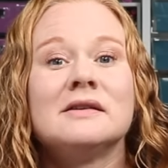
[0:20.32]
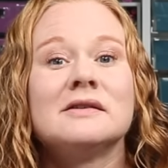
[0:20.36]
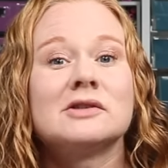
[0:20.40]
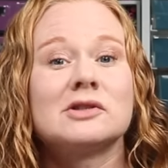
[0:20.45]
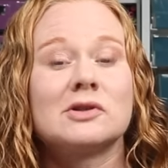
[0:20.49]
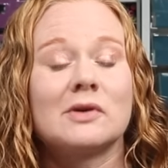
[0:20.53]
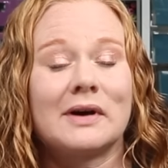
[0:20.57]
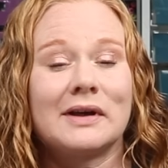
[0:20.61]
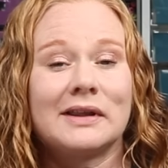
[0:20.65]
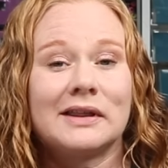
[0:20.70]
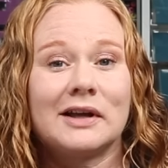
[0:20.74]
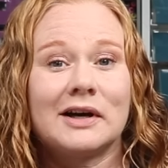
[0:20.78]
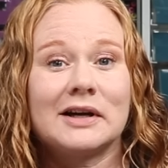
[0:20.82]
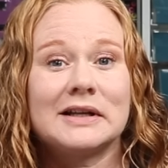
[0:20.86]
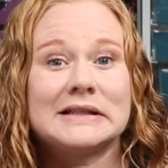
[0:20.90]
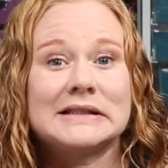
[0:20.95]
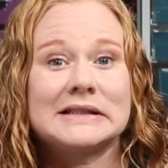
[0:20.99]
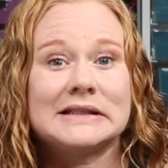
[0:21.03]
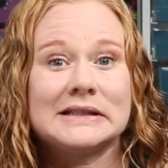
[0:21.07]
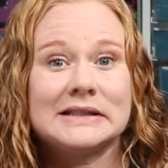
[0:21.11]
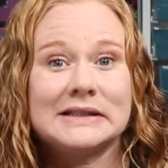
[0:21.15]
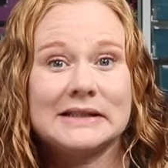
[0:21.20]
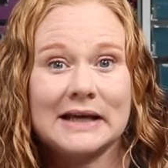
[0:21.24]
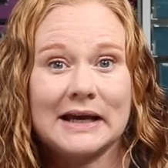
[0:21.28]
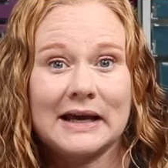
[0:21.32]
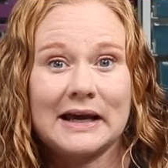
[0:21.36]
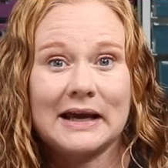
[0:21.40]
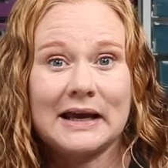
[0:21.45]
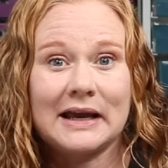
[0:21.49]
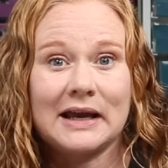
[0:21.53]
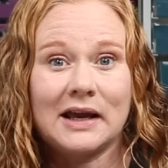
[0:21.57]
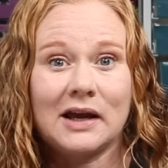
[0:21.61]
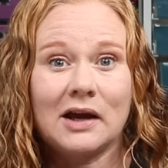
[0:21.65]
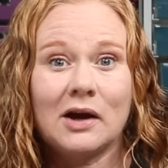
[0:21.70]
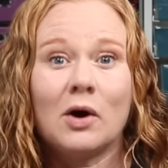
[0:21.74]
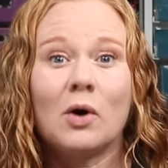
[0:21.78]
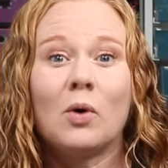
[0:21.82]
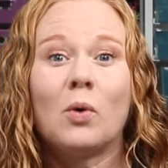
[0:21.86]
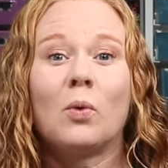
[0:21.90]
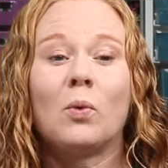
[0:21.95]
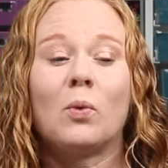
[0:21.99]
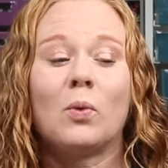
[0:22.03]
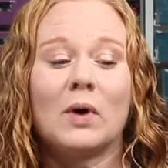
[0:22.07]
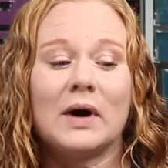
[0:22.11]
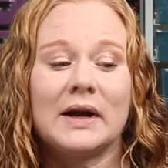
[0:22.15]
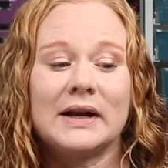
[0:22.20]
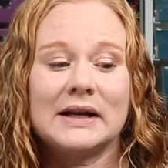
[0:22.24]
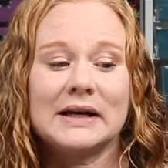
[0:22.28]
So I thought today,
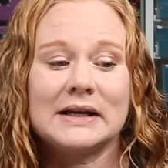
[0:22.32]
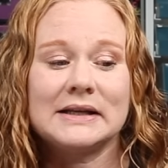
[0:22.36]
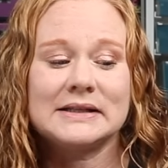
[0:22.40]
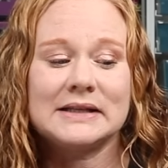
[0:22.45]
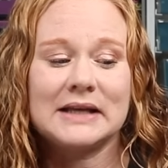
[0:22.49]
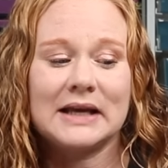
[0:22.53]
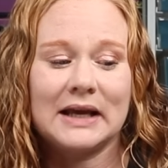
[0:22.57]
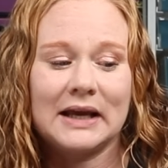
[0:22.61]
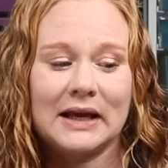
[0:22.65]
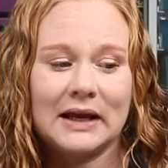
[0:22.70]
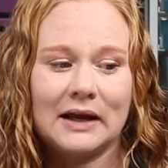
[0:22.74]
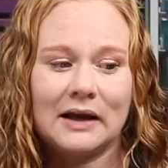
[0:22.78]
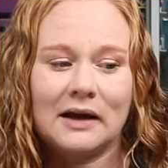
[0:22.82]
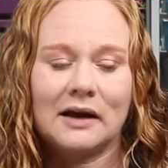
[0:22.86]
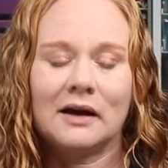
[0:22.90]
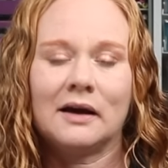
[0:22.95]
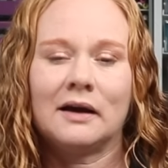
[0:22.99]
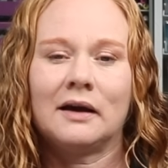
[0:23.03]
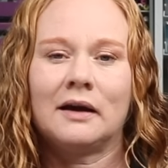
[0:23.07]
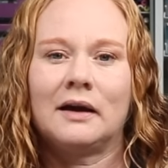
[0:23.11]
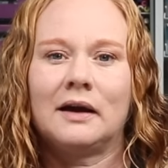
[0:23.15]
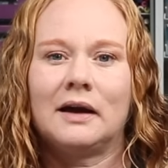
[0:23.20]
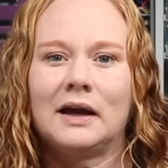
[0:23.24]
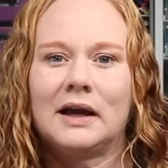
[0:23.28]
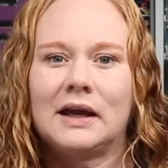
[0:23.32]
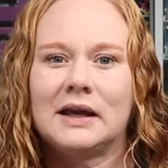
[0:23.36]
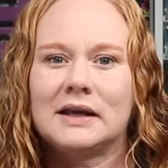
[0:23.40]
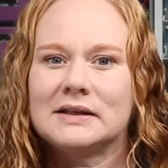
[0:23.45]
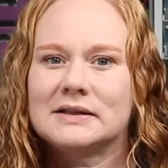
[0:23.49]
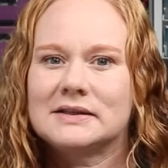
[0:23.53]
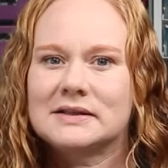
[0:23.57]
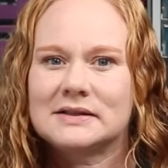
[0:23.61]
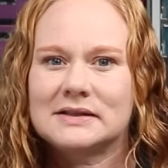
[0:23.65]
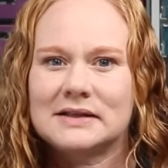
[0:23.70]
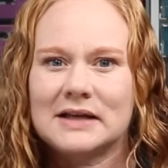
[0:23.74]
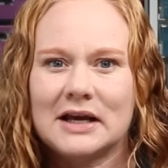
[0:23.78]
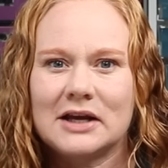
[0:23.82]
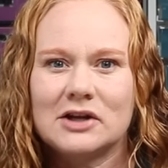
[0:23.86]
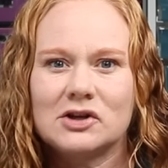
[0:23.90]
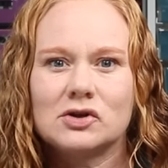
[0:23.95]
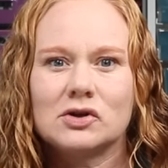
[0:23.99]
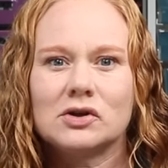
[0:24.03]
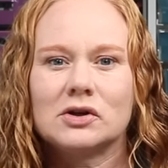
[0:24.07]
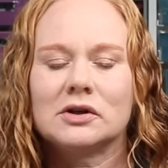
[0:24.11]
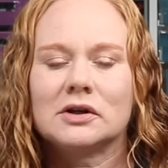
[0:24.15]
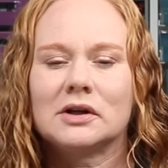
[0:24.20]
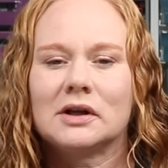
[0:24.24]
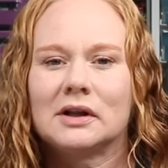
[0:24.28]
why not take a
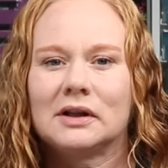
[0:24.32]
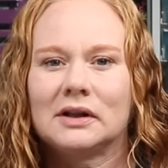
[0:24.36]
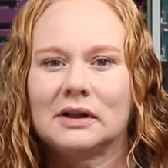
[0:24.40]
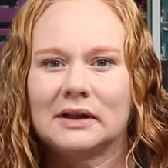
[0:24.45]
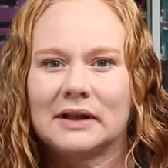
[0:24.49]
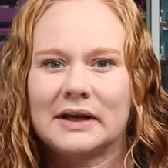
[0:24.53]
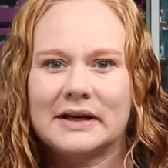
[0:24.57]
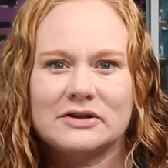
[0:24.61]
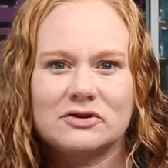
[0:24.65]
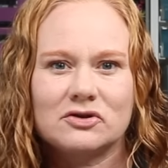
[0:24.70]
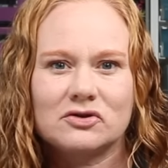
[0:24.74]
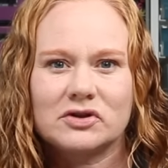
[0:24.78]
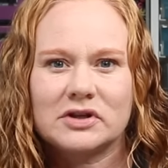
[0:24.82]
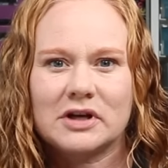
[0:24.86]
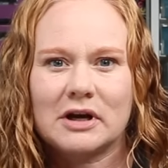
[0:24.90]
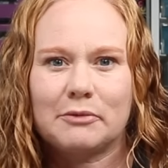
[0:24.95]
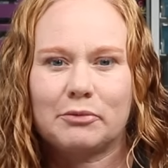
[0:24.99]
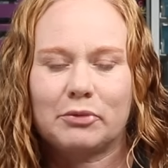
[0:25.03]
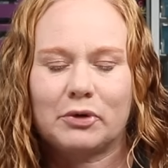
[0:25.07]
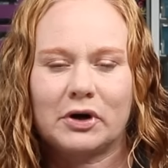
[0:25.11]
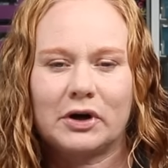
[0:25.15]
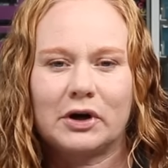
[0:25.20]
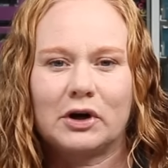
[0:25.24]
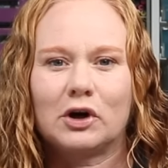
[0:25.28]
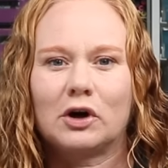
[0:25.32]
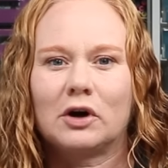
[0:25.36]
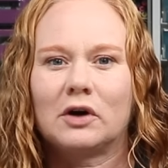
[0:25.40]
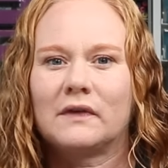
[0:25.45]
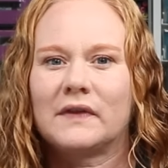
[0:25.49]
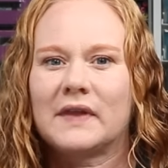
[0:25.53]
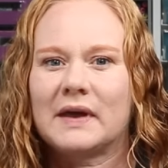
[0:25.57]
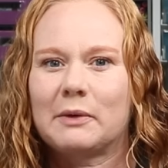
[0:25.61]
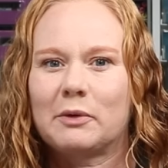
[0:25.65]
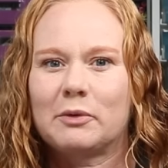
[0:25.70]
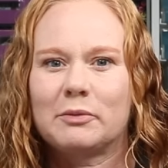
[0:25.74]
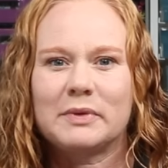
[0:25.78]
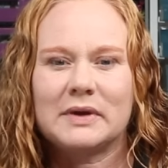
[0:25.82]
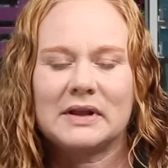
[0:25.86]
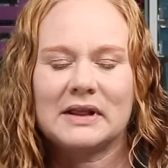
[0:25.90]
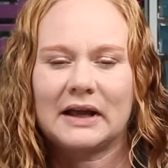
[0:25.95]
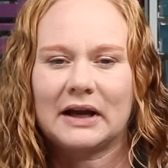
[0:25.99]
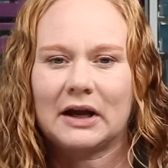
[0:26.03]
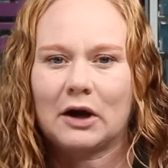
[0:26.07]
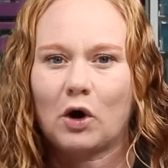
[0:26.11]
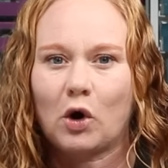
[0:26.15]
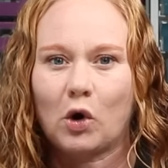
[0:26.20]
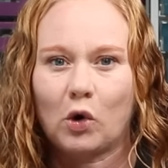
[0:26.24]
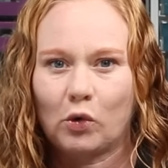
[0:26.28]
standard LaserJet printer that would be
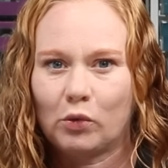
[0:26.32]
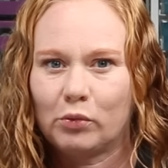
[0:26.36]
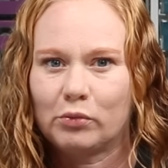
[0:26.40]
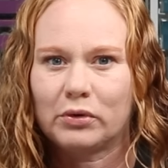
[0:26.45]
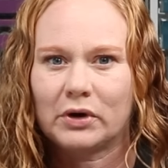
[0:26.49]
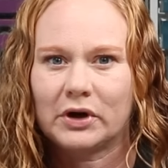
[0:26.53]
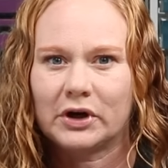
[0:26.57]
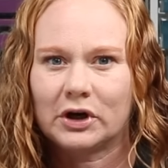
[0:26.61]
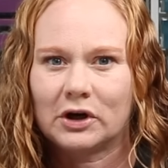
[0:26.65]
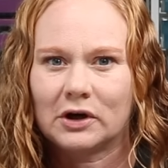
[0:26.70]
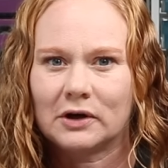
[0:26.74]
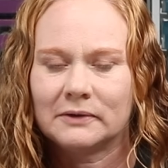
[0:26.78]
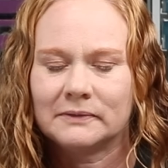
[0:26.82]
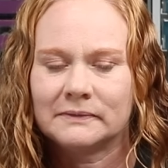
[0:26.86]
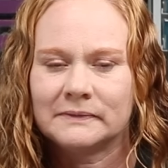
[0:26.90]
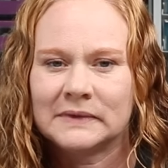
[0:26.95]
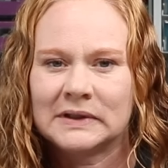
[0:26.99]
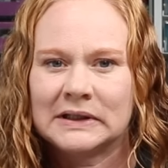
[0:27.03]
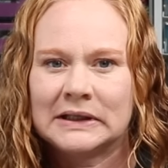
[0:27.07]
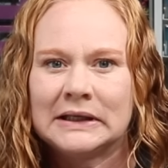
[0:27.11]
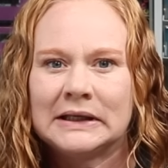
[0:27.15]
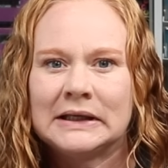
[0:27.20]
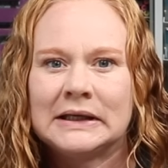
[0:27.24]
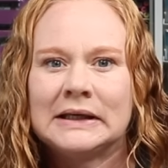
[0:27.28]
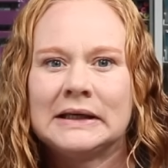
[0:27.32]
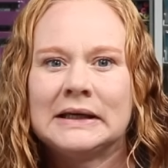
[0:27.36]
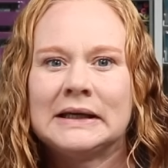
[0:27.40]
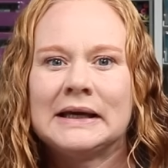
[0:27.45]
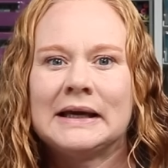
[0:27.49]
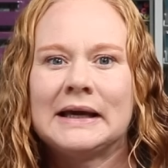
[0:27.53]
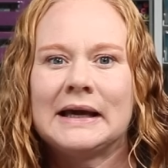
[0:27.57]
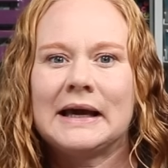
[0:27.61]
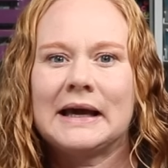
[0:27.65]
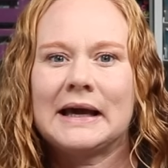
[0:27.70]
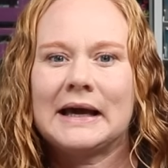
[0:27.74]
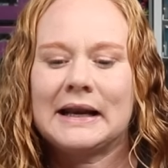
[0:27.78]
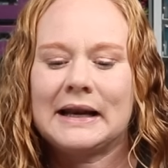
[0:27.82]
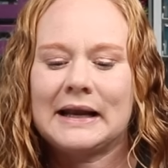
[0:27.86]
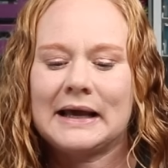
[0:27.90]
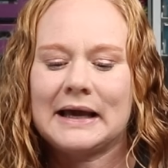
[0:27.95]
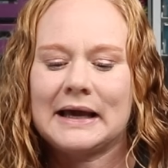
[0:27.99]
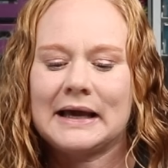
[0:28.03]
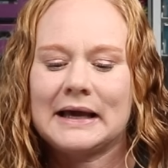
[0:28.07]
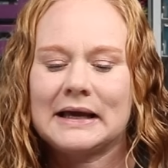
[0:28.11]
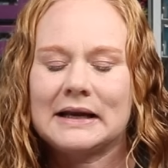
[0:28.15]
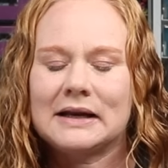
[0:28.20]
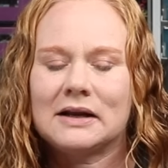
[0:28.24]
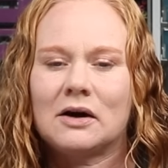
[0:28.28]
like a home printer and
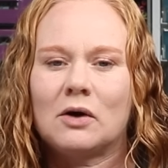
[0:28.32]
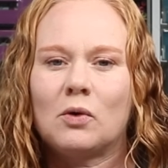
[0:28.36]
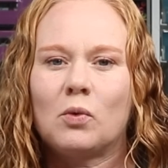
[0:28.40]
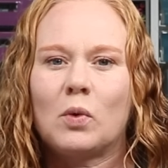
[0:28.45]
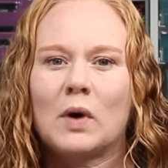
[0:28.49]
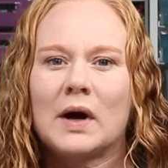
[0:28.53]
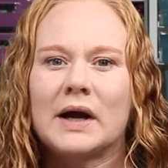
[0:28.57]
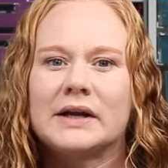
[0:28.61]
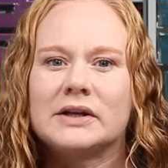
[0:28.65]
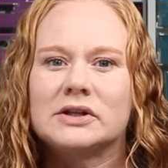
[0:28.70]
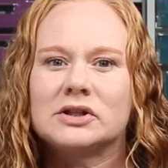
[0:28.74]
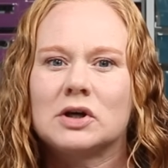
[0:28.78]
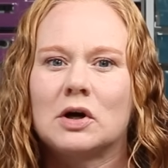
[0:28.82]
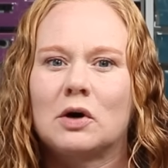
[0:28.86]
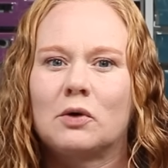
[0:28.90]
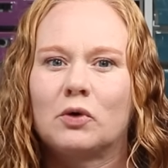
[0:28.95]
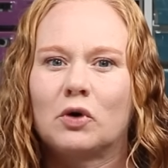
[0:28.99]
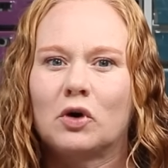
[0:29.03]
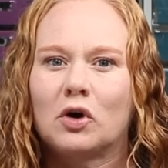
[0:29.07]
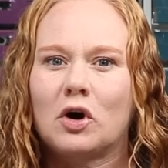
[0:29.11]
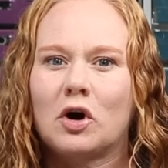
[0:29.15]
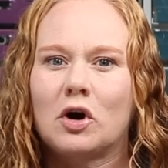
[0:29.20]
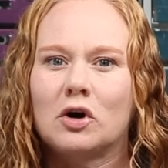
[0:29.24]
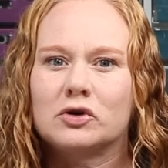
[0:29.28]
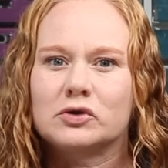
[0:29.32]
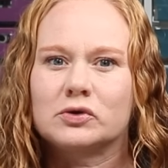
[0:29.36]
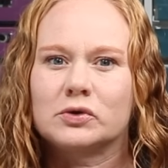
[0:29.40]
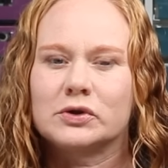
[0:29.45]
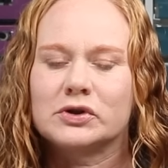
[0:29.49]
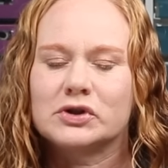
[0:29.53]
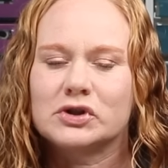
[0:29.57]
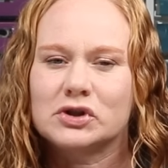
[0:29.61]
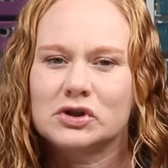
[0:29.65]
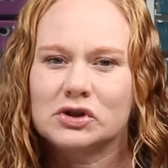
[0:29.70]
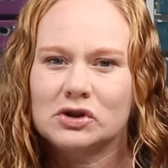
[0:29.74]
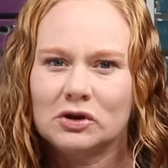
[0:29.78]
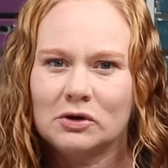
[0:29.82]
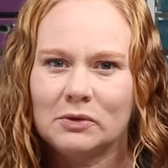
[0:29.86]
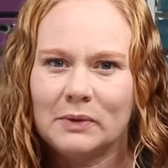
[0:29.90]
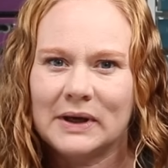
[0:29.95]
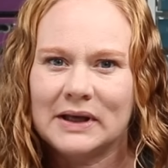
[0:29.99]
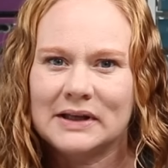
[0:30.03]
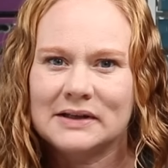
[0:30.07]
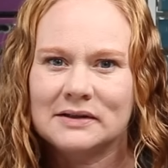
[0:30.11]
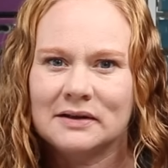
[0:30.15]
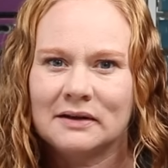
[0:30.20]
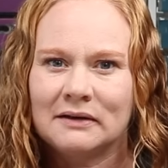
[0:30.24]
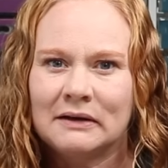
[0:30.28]
add a white toner cartridge to
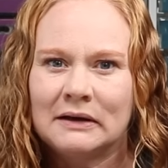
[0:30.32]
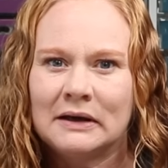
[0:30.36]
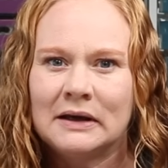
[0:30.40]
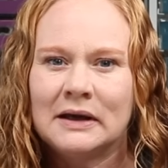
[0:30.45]
it